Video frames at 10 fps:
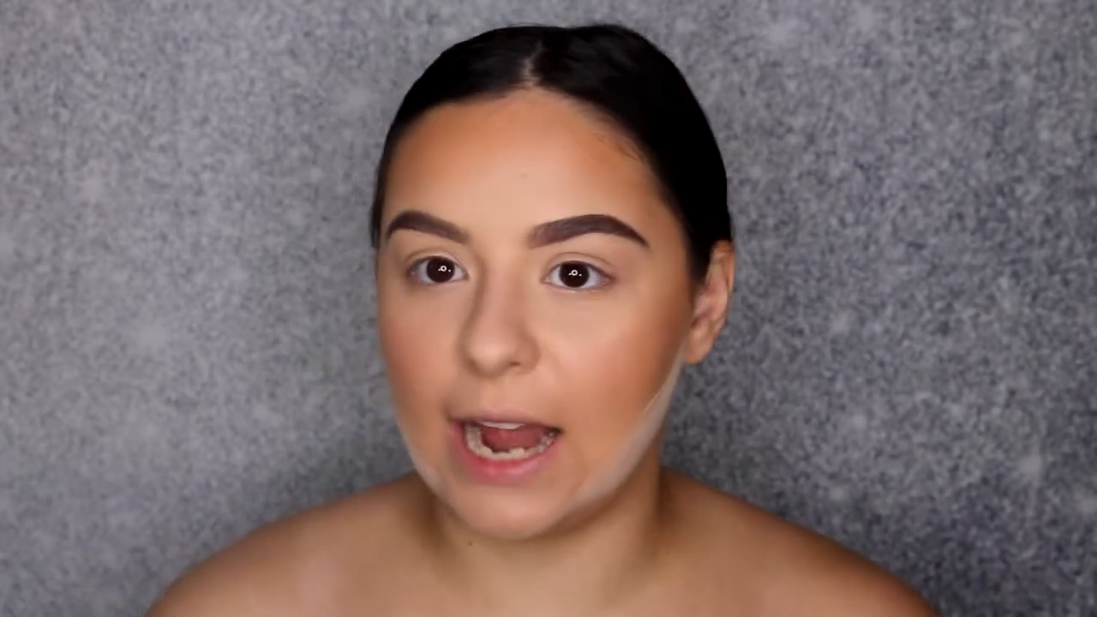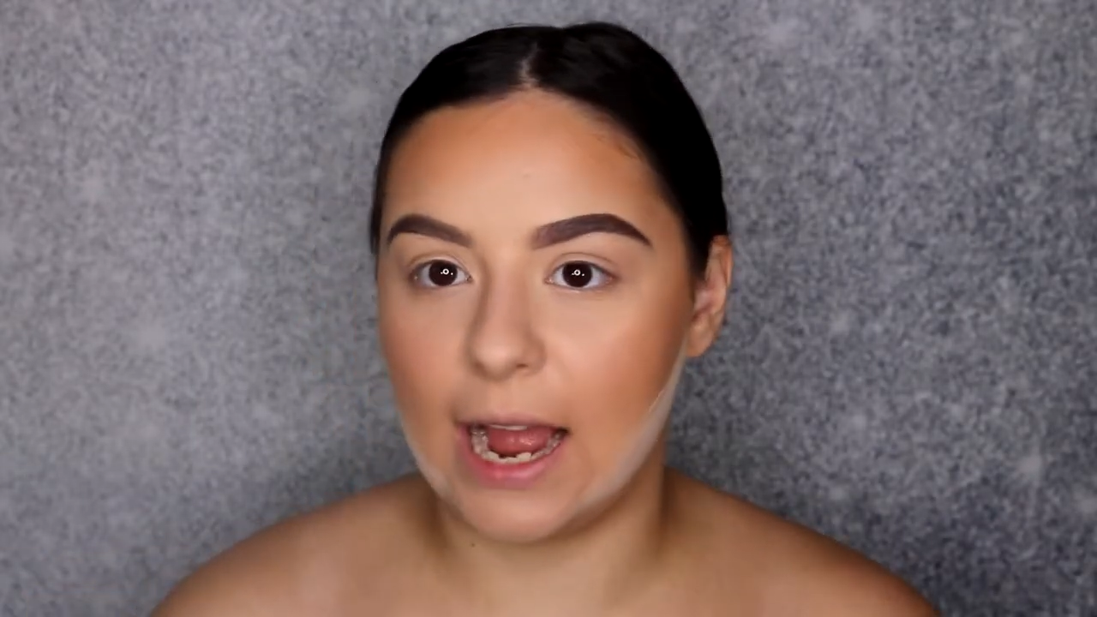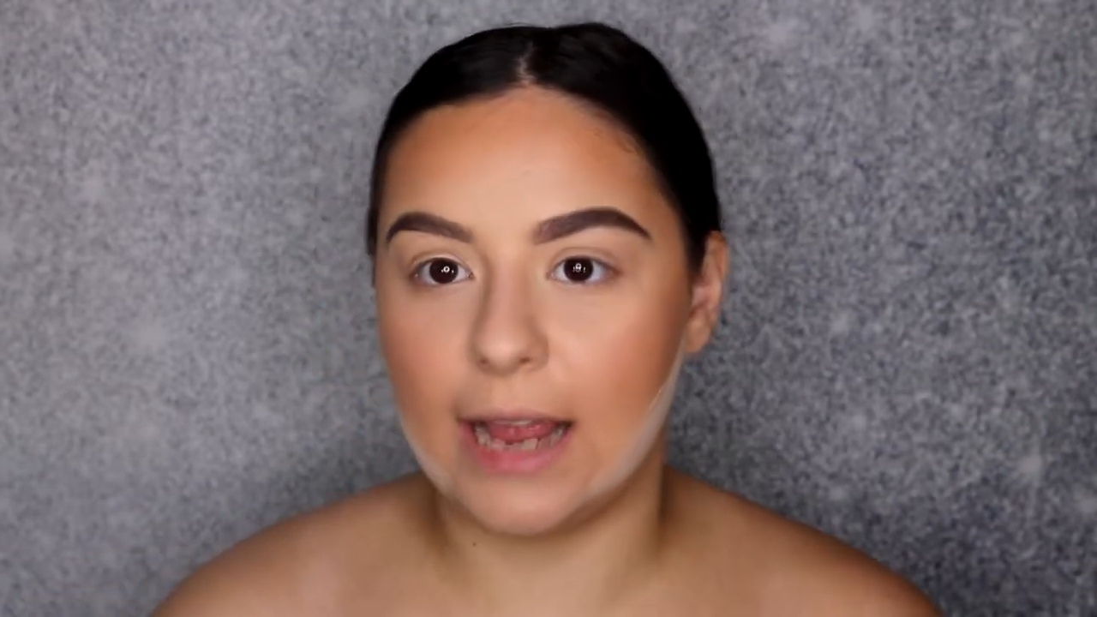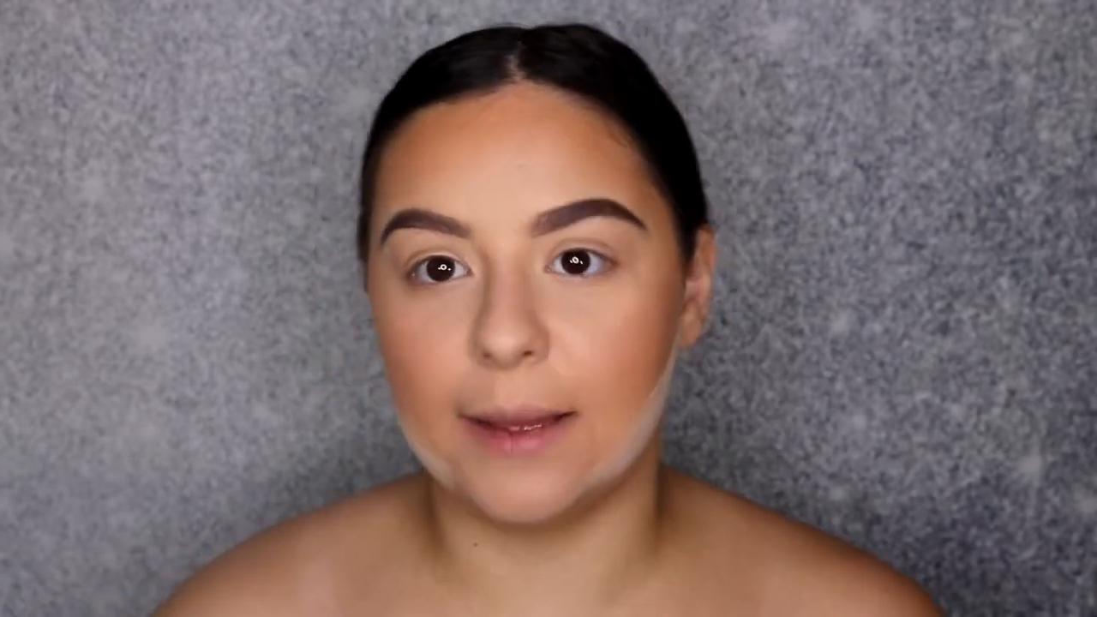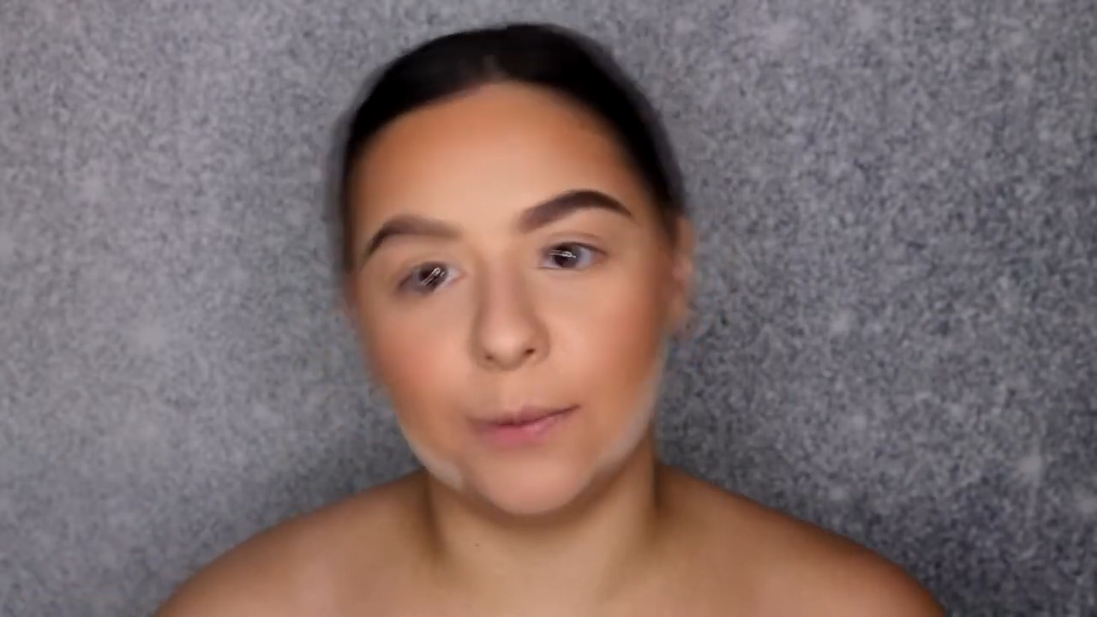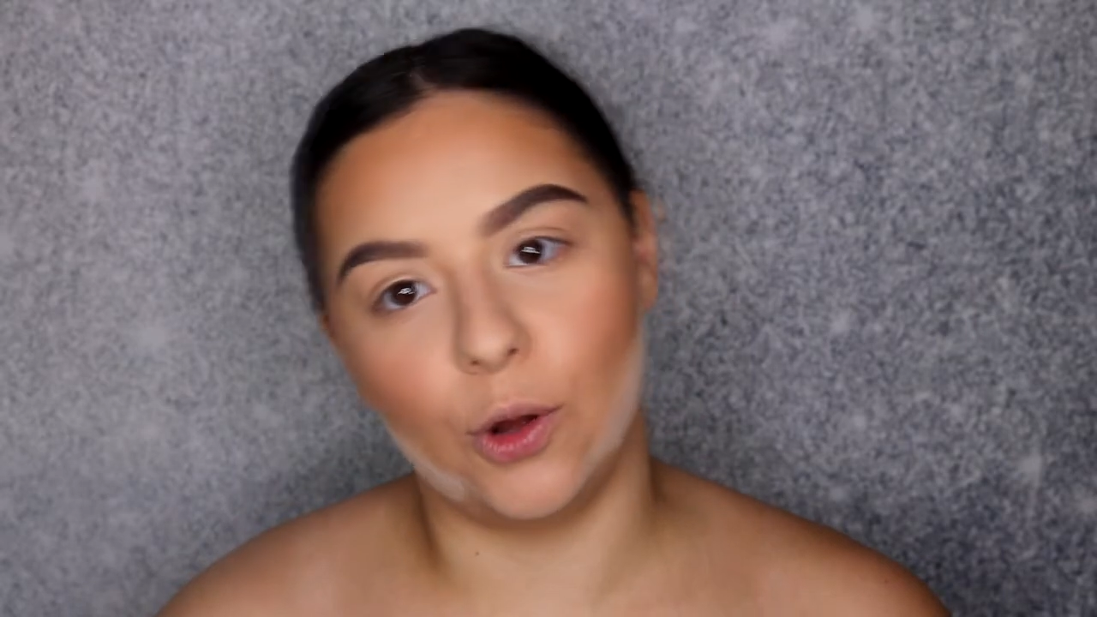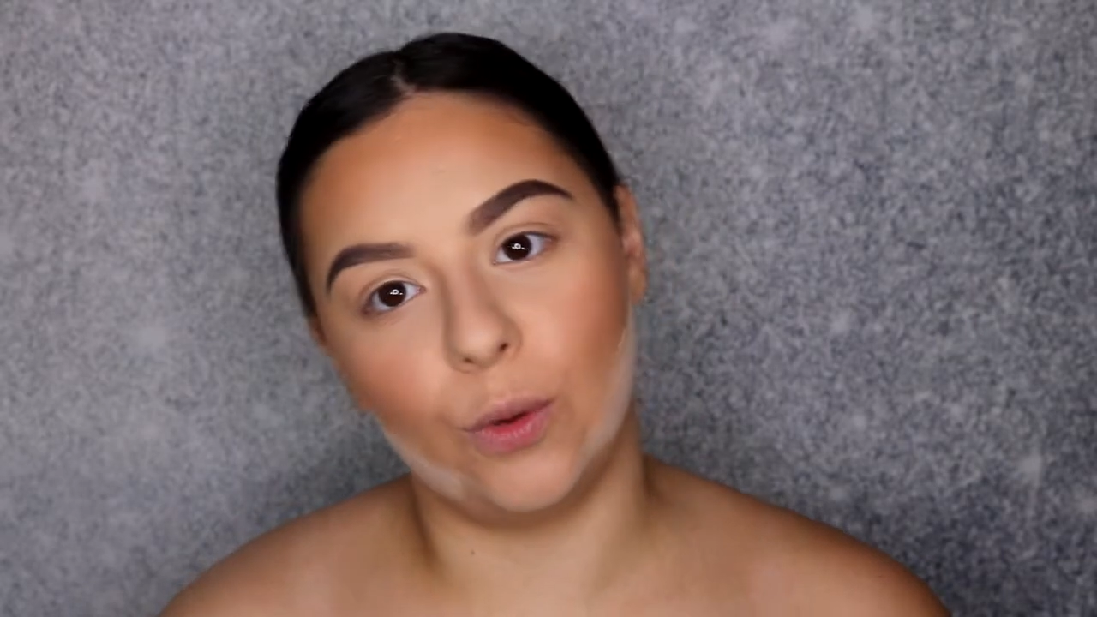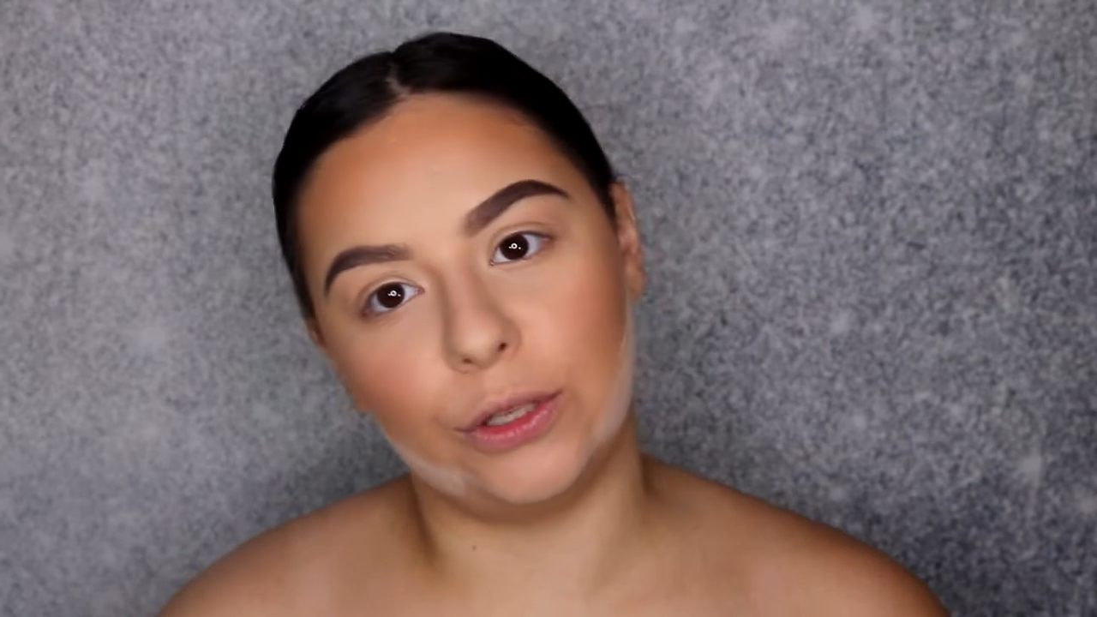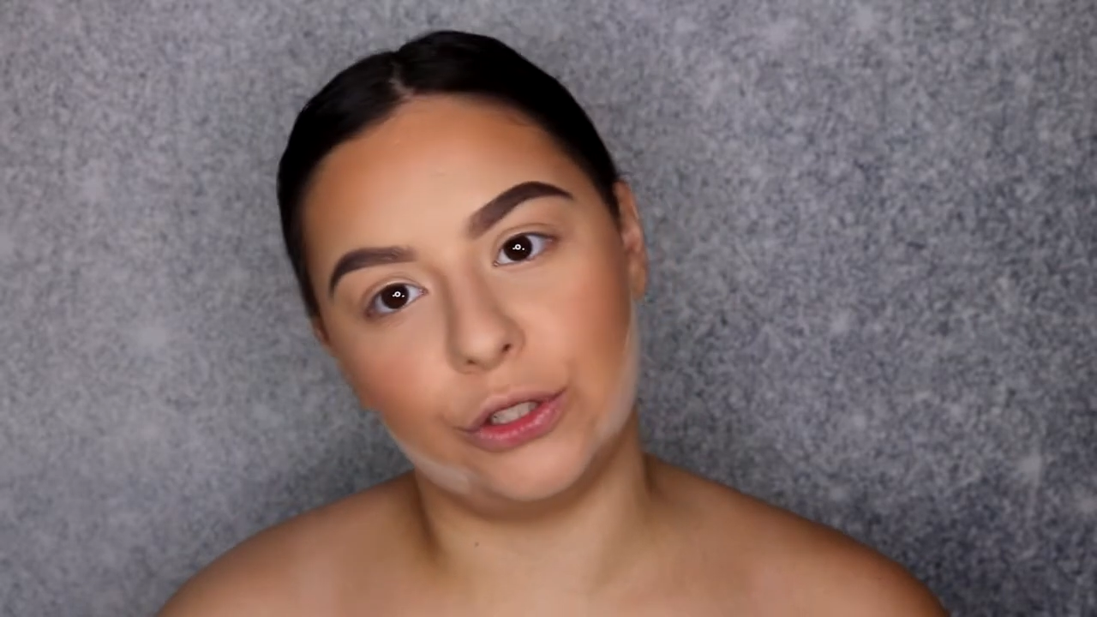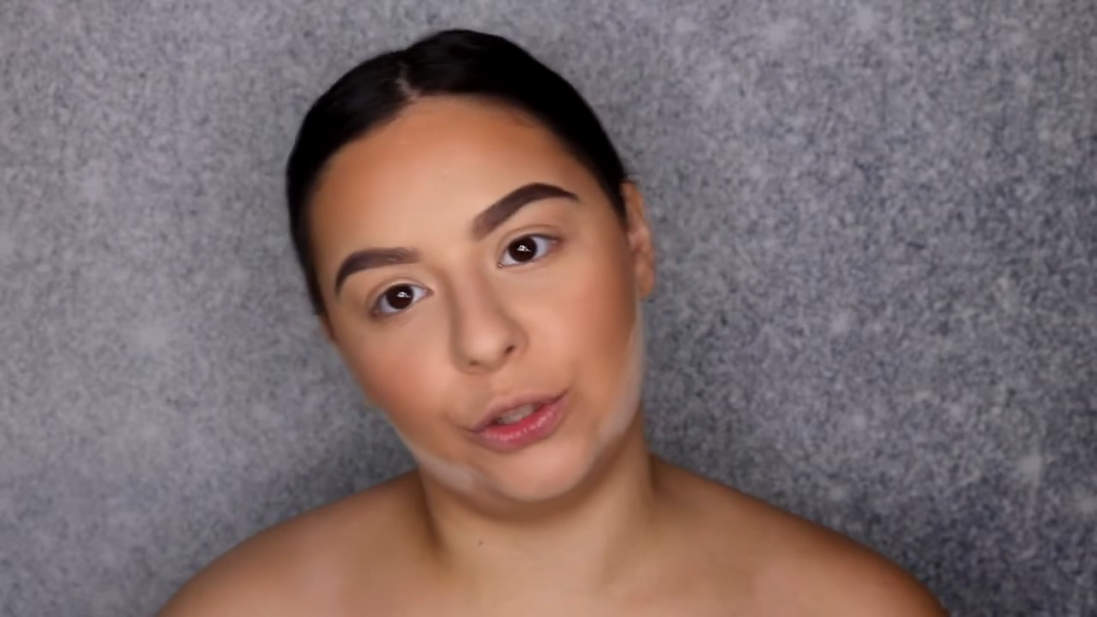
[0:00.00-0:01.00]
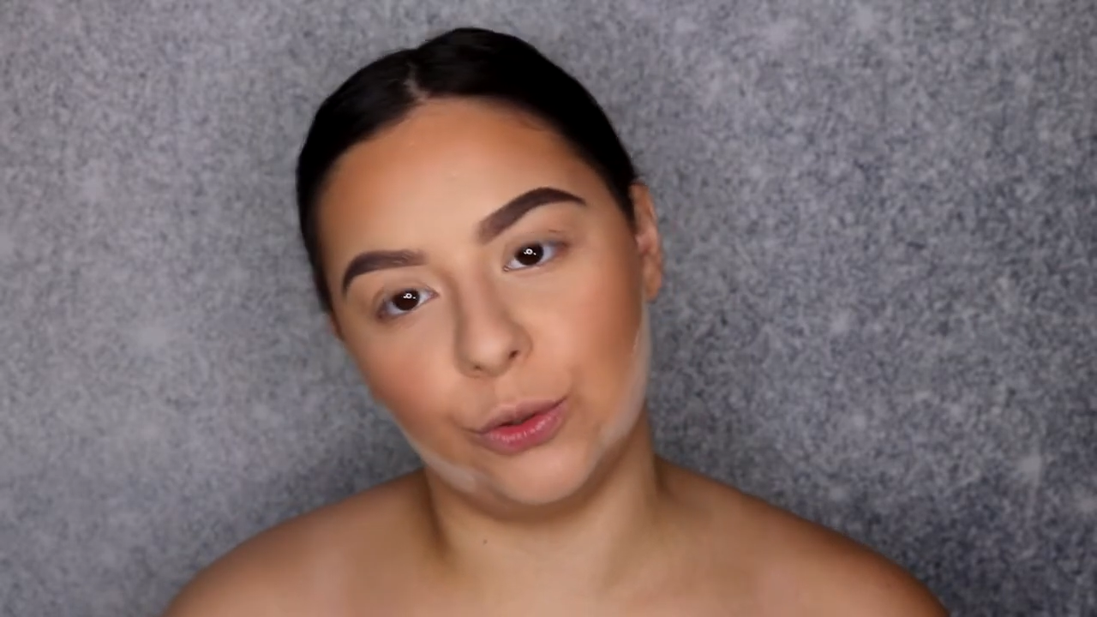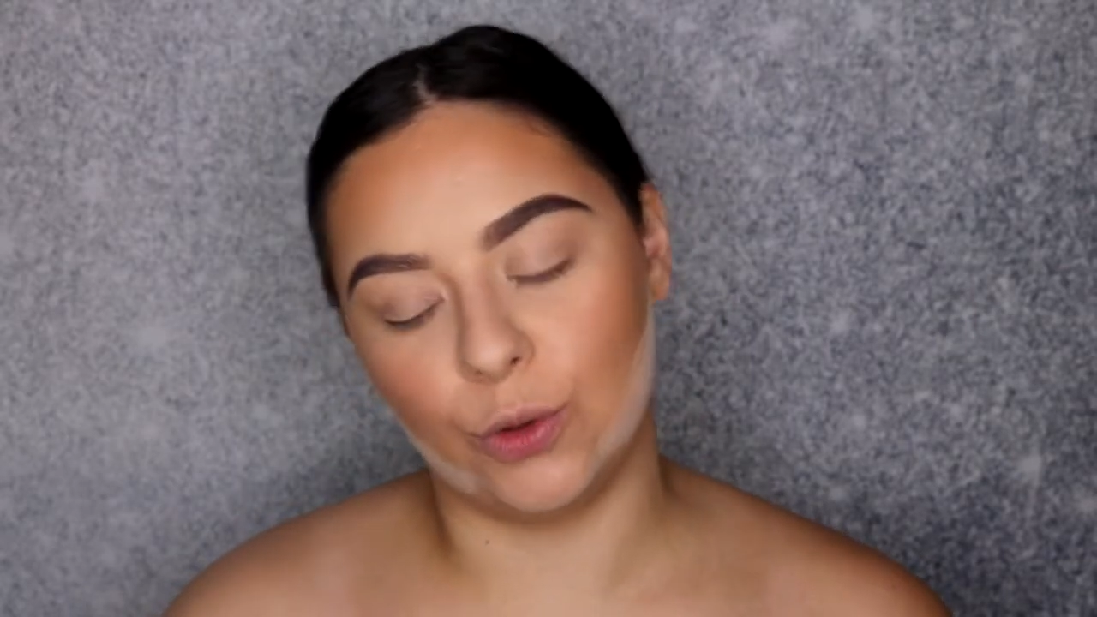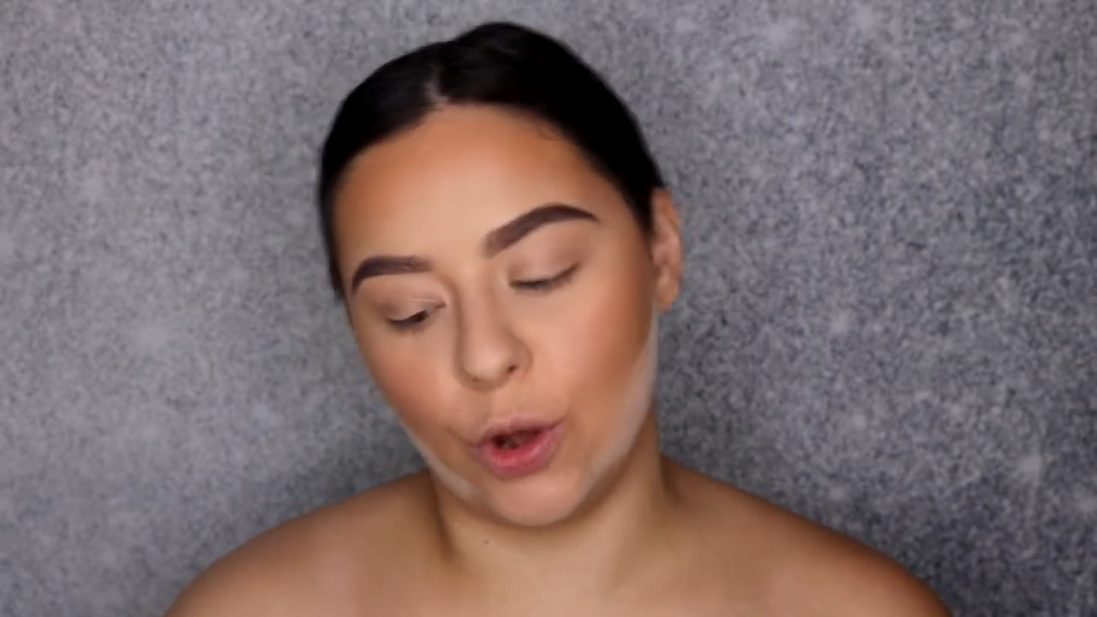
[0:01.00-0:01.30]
I am going to